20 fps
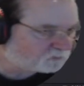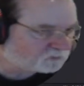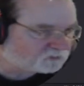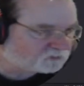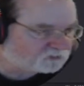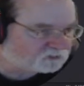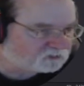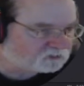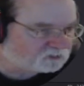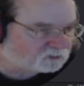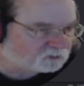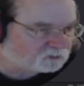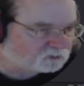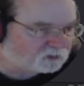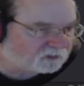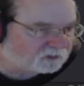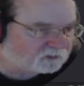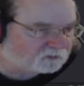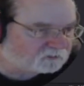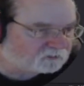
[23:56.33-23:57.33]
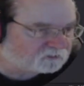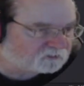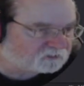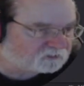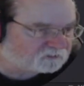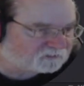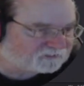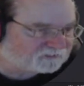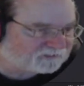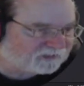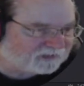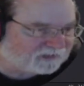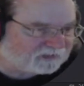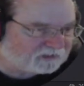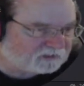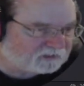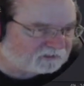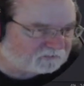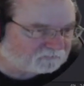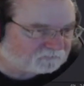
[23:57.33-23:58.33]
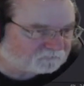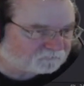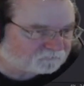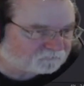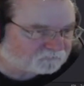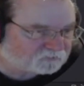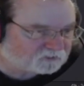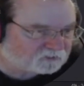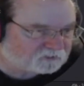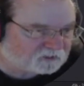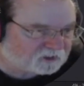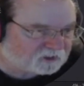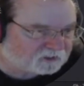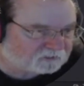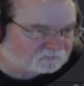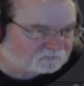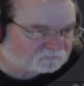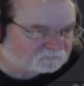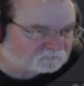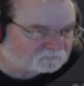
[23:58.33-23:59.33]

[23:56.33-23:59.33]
see you later today, tonight.